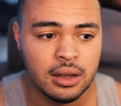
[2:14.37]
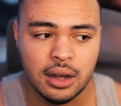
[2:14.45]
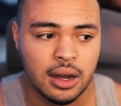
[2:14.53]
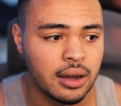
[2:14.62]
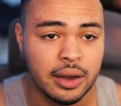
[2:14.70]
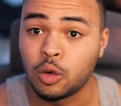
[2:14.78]

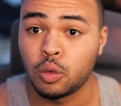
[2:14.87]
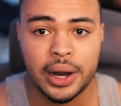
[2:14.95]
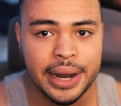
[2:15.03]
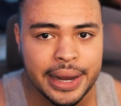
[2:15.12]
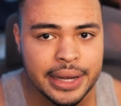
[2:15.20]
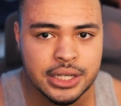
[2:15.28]

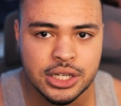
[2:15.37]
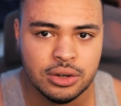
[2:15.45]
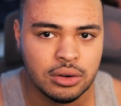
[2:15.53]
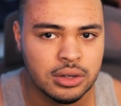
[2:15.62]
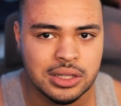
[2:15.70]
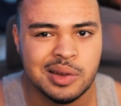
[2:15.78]
Erased
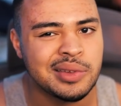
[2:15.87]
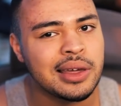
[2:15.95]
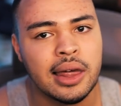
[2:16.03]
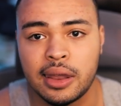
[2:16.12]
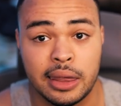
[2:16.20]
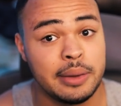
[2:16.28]
or
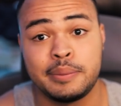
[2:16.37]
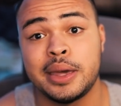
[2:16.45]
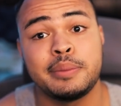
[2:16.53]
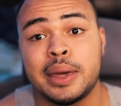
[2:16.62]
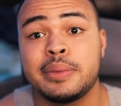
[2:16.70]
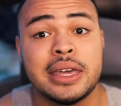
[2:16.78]
something,
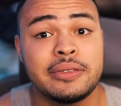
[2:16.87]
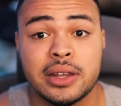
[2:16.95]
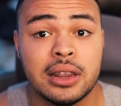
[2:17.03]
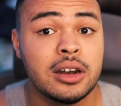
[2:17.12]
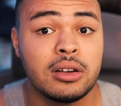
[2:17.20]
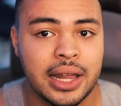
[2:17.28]
maybe
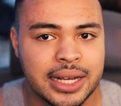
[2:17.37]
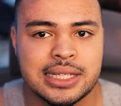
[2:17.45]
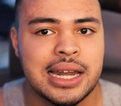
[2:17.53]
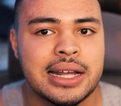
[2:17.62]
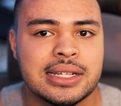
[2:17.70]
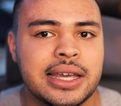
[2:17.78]
even a little like
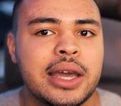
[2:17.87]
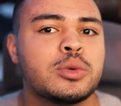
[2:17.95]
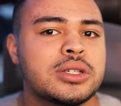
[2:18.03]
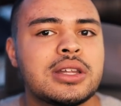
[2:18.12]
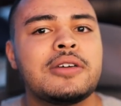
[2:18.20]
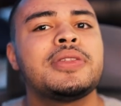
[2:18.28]
Steins Gate,
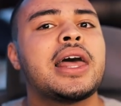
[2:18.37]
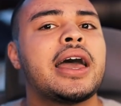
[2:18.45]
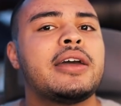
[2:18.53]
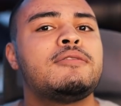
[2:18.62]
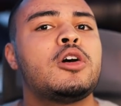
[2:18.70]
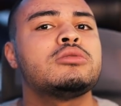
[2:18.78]
with stuff
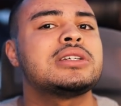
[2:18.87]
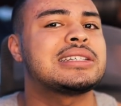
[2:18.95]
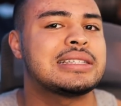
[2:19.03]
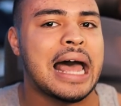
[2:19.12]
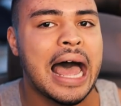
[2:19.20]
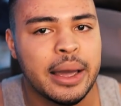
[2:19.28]
that involves like
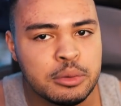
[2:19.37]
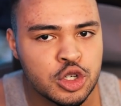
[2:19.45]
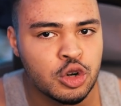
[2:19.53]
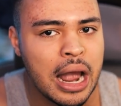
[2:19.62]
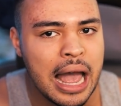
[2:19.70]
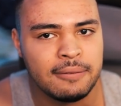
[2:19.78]
time
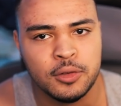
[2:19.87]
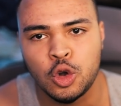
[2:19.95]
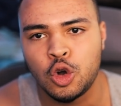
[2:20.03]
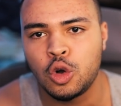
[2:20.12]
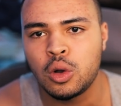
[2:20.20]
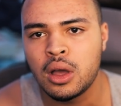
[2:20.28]

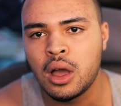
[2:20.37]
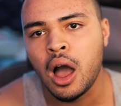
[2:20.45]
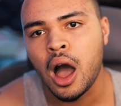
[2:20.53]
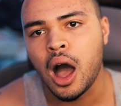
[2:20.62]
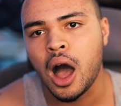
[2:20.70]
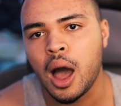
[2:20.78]
travel,
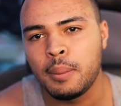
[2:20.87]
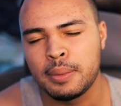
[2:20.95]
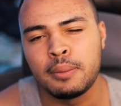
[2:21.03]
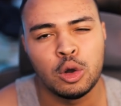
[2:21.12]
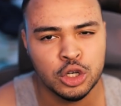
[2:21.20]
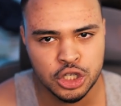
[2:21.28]

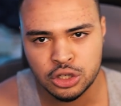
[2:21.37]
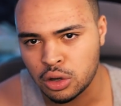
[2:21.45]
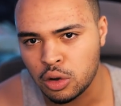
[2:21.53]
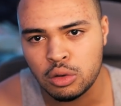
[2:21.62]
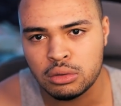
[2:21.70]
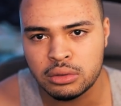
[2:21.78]

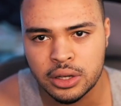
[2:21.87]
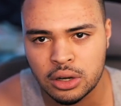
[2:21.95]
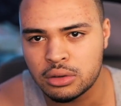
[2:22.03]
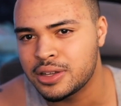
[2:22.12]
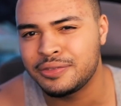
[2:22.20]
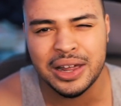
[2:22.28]
emotional, you
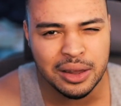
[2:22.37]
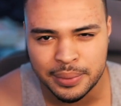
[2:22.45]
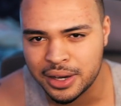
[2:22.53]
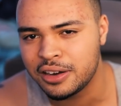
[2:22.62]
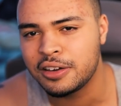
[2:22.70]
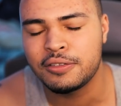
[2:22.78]
know,
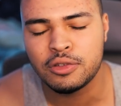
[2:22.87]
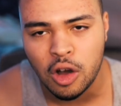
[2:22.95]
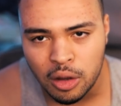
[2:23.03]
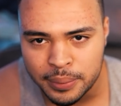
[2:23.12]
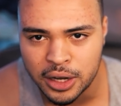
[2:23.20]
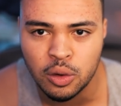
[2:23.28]
development and
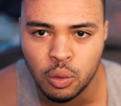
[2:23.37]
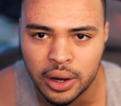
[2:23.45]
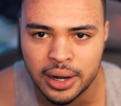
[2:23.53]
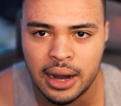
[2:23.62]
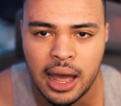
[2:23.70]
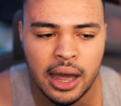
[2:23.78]
involvement and
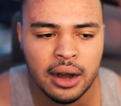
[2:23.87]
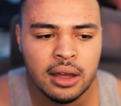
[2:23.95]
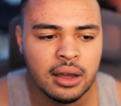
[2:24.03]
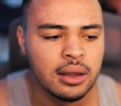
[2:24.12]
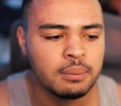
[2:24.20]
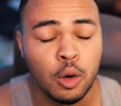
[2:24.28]
whatnot,
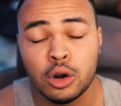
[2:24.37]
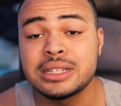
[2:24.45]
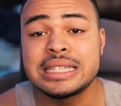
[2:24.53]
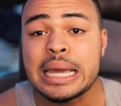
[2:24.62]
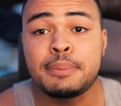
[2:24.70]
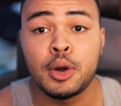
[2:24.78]
more
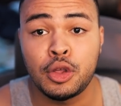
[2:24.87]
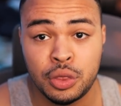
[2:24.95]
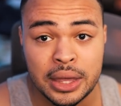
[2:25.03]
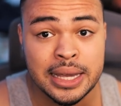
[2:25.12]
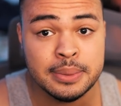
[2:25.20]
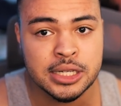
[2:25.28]
deeper
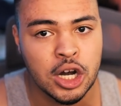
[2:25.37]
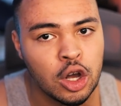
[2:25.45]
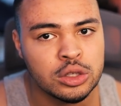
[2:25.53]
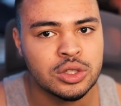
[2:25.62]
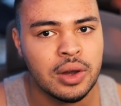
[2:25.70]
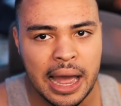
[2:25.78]
themes, and
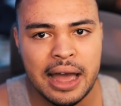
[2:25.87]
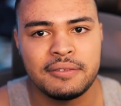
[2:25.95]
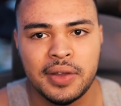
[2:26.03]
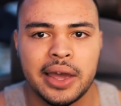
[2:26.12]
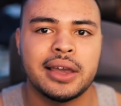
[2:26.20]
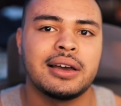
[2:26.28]
also
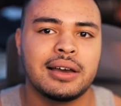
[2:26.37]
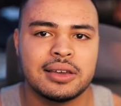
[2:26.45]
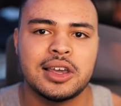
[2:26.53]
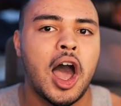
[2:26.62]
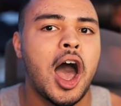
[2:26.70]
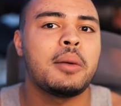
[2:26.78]
have like a
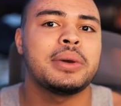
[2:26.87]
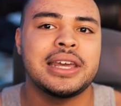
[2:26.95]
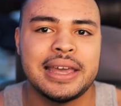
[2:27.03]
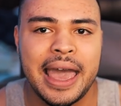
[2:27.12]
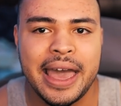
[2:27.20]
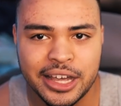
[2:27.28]

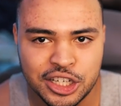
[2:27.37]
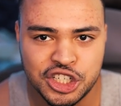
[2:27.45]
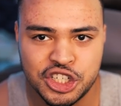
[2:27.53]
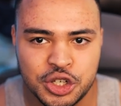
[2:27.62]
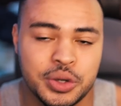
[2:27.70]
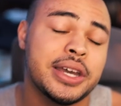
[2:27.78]
comedy
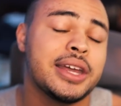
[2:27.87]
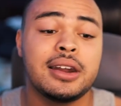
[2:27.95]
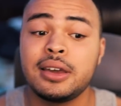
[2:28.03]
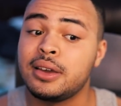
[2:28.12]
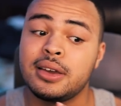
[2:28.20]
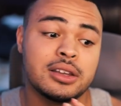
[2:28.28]
edge to it,
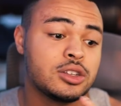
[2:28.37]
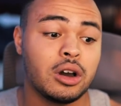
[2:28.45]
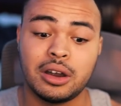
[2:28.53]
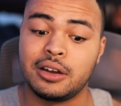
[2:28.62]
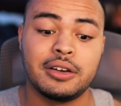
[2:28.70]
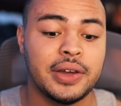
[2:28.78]

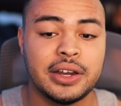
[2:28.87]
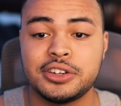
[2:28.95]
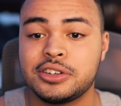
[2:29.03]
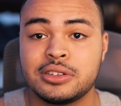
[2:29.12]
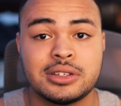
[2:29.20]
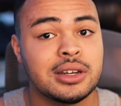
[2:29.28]
Tokyo
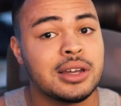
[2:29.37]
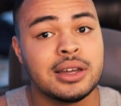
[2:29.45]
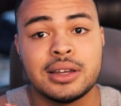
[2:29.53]
Revengers,